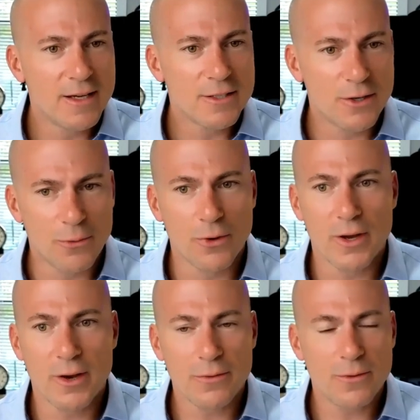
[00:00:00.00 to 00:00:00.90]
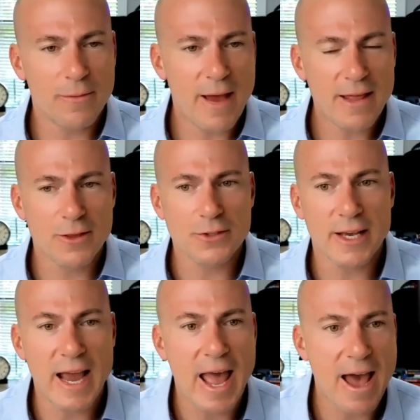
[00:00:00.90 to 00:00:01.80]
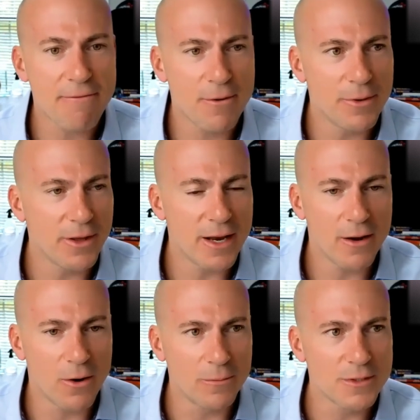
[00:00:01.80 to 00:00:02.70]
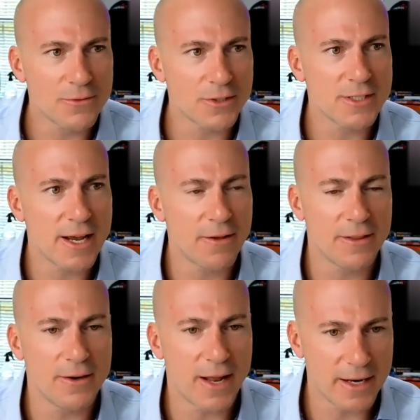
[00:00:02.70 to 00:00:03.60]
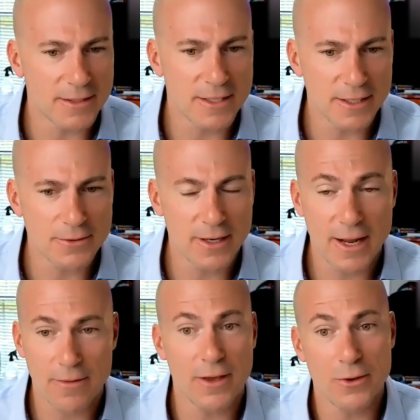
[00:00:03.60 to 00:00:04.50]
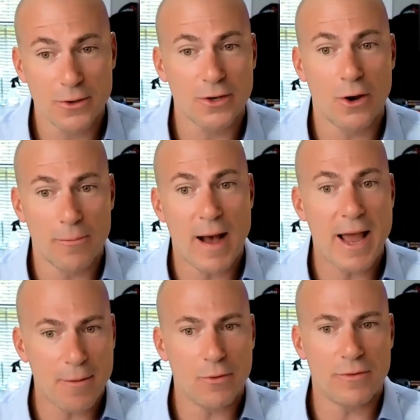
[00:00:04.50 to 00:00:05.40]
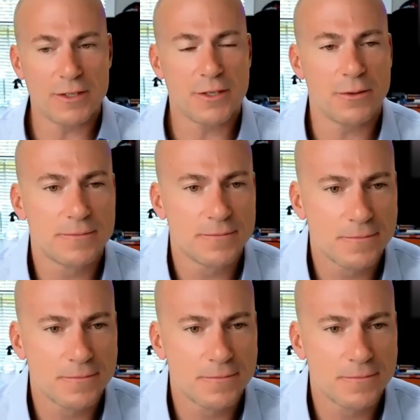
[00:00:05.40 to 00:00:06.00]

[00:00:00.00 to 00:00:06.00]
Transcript: So you really right. go through the math, there's like a half a million homes for sale in the United States right now that you could go buy and move into.